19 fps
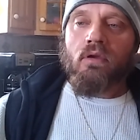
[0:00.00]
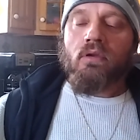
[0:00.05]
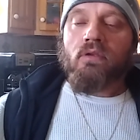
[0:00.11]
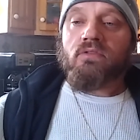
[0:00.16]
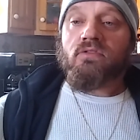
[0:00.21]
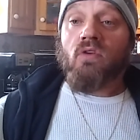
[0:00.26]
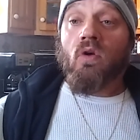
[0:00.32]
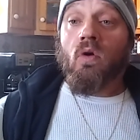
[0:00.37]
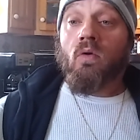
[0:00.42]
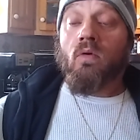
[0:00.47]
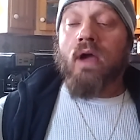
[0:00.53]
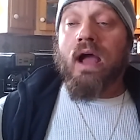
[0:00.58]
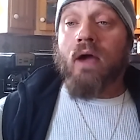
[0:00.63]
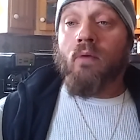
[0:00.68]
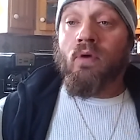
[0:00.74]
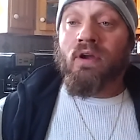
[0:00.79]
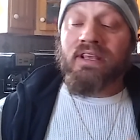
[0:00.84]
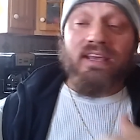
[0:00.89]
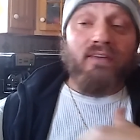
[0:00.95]
So
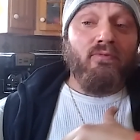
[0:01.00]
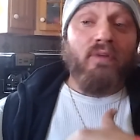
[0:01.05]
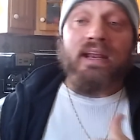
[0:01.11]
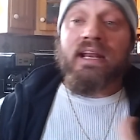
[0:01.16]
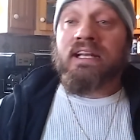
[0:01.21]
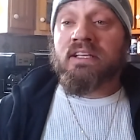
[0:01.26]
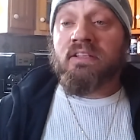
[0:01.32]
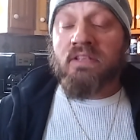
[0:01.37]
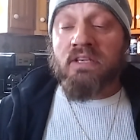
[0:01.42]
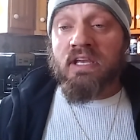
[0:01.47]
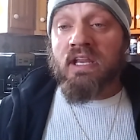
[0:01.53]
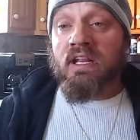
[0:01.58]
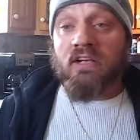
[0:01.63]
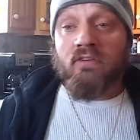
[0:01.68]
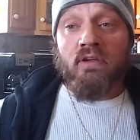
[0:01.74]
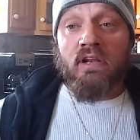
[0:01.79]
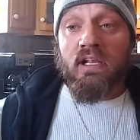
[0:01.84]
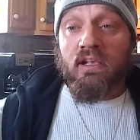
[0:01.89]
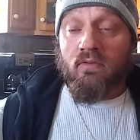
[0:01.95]
I want to get right into the nitty
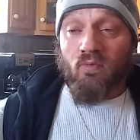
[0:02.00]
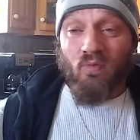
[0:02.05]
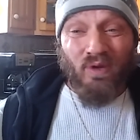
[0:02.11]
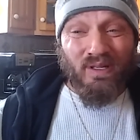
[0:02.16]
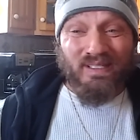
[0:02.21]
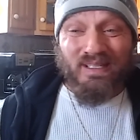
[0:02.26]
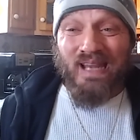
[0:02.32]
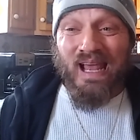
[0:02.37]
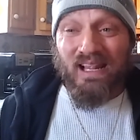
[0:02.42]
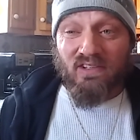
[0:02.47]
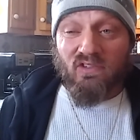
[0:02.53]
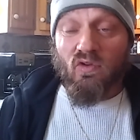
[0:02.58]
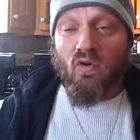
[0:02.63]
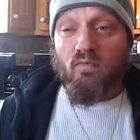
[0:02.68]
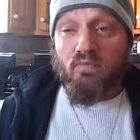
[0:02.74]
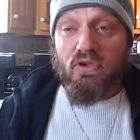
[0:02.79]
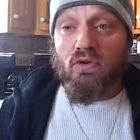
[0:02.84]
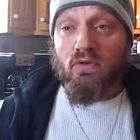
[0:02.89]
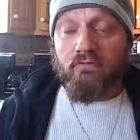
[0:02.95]
gritty. What's not
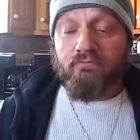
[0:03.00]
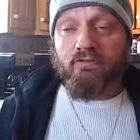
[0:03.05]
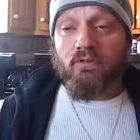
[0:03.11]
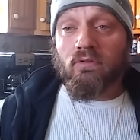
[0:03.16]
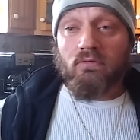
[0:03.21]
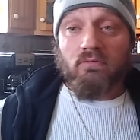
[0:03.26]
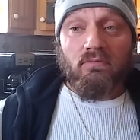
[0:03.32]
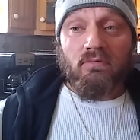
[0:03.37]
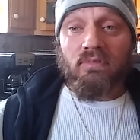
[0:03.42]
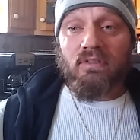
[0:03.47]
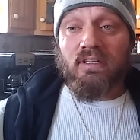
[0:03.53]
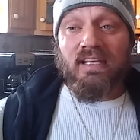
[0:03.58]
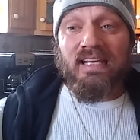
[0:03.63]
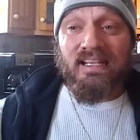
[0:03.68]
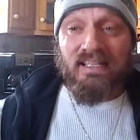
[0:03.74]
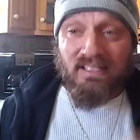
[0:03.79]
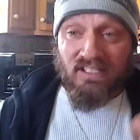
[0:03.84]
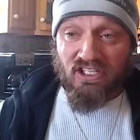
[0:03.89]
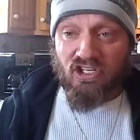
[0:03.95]
so beautiful
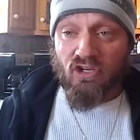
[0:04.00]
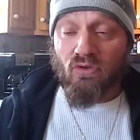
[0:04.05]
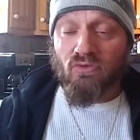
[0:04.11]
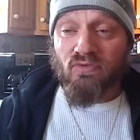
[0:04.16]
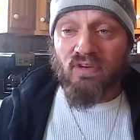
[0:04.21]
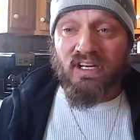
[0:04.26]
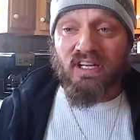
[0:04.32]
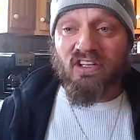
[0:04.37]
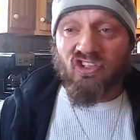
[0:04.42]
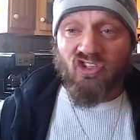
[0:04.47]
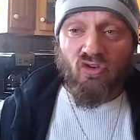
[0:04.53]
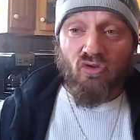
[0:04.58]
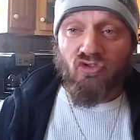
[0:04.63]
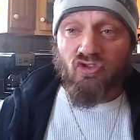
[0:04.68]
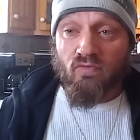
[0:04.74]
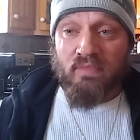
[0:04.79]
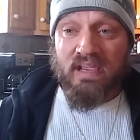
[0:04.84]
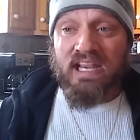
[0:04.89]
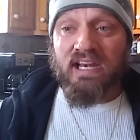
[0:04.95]
is children and
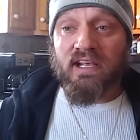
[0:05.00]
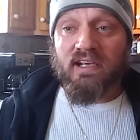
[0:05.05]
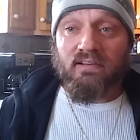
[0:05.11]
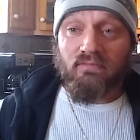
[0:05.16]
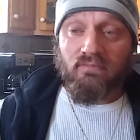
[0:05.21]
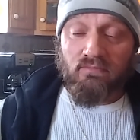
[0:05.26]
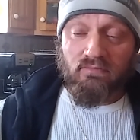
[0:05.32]
social media.